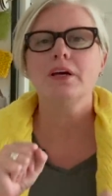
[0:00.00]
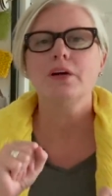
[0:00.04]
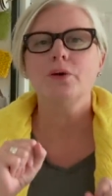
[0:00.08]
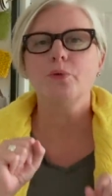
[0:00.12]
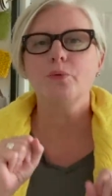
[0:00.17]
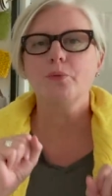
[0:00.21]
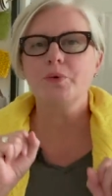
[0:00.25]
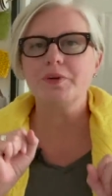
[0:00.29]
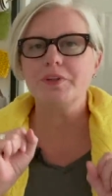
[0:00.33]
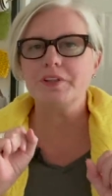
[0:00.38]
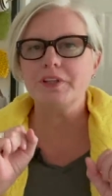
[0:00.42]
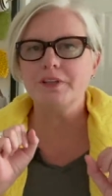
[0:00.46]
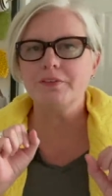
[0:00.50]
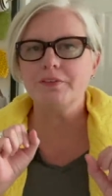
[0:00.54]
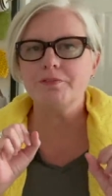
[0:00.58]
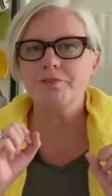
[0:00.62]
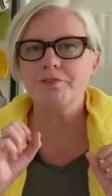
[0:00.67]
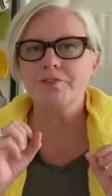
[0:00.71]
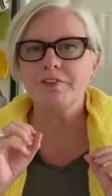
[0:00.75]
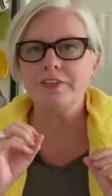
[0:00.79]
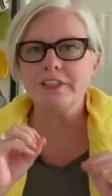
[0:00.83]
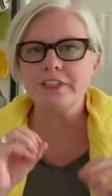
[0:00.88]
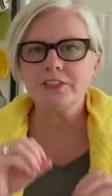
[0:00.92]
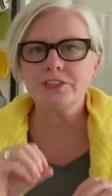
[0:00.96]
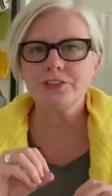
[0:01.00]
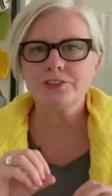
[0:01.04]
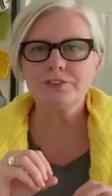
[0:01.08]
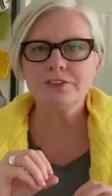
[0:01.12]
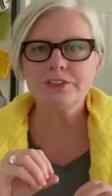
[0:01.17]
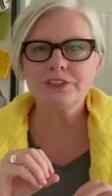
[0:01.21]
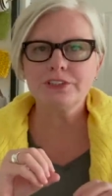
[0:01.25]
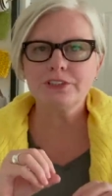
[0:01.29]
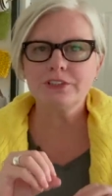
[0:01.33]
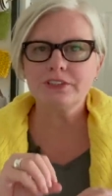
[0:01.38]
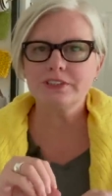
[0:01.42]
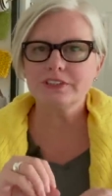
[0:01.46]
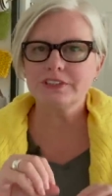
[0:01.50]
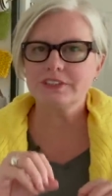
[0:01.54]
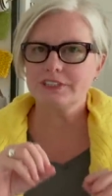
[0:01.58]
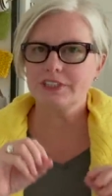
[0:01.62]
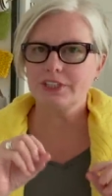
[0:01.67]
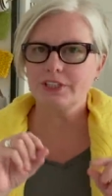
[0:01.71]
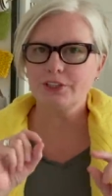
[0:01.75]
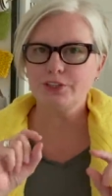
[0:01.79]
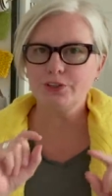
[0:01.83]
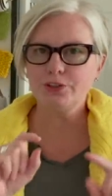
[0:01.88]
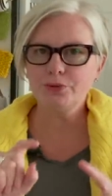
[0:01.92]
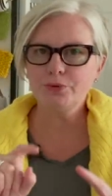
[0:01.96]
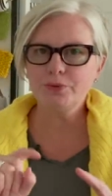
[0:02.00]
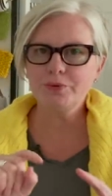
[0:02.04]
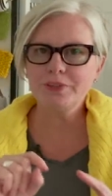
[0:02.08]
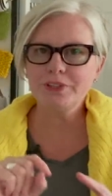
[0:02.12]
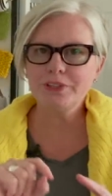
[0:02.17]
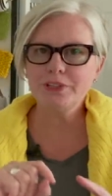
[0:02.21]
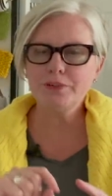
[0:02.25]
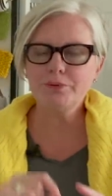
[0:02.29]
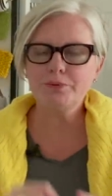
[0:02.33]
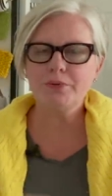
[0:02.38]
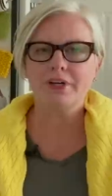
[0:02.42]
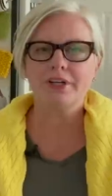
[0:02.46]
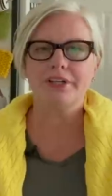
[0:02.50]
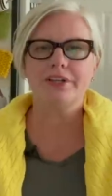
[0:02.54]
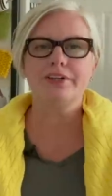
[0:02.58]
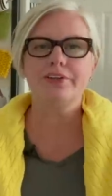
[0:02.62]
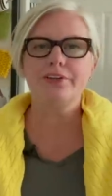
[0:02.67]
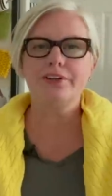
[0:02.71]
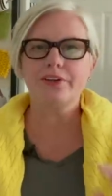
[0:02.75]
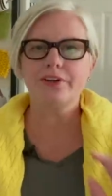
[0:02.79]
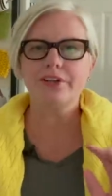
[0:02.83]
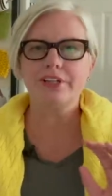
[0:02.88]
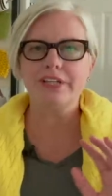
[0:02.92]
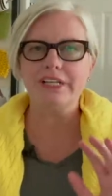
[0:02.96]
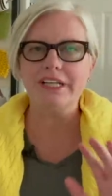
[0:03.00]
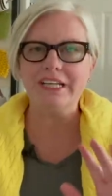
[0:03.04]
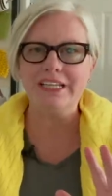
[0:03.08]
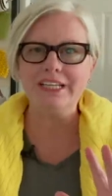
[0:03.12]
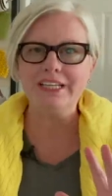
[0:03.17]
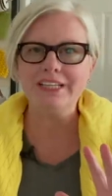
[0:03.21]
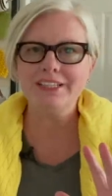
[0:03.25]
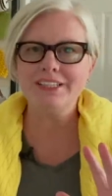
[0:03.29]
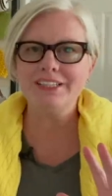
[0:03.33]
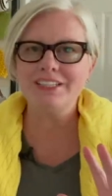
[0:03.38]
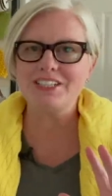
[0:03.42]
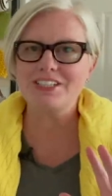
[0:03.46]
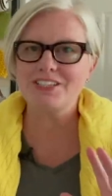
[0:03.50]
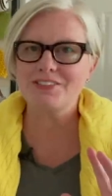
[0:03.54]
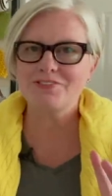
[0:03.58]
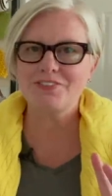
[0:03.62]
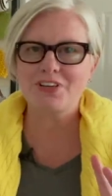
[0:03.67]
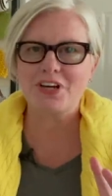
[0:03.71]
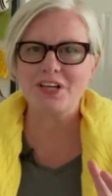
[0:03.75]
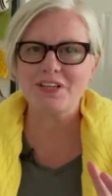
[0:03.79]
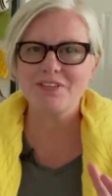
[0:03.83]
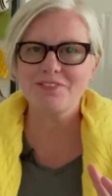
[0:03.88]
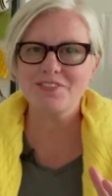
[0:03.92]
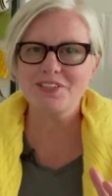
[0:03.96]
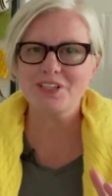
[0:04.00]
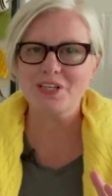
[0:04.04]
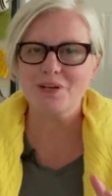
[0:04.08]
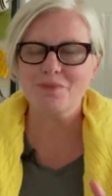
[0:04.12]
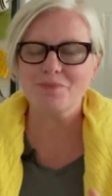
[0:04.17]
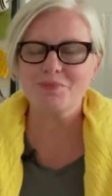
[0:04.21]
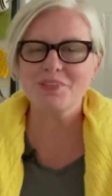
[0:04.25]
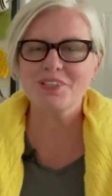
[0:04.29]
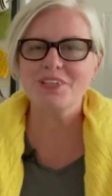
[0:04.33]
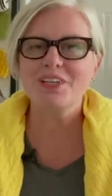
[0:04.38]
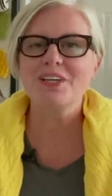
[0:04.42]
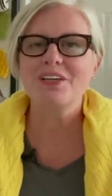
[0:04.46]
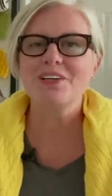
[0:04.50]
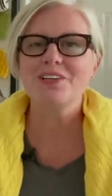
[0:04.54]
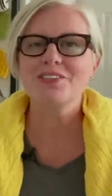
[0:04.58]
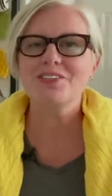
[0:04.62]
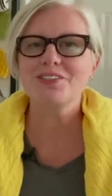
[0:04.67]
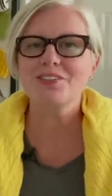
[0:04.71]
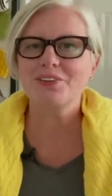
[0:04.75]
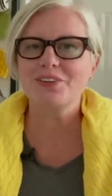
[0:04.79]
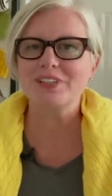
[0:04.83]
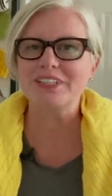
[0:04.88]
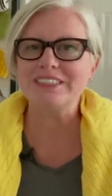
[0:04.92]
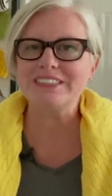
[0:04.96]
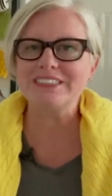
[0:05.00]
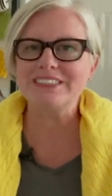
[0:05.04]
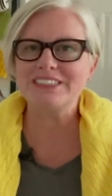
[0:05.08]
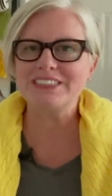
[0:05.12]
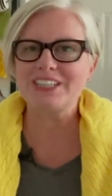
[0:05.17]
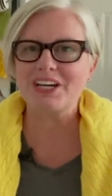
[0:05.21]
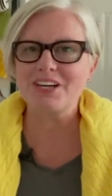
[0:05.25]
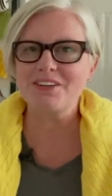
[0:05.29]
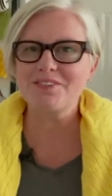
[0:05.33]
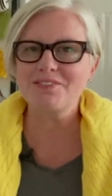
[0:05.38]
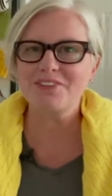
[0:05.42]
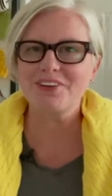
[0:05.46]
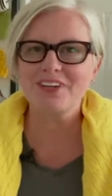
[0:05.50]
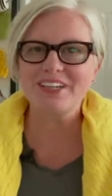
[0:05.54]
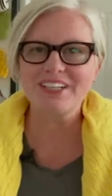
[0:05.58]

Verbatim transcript: with the finished results that you really want, you're going to need these 5 tips. So let's dive right